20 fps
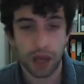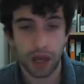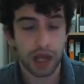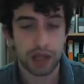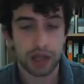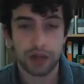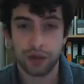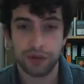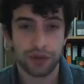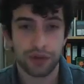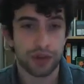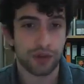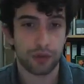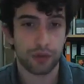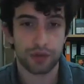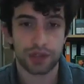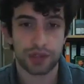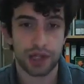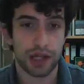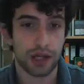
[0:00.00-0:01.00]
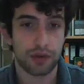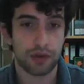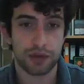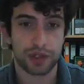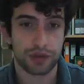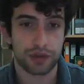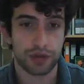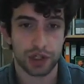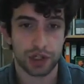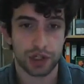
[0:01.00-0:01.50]
I don't think there was any
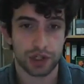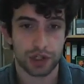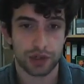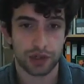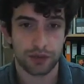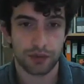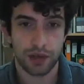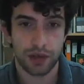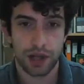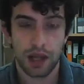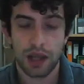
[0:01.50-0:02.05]
restriction.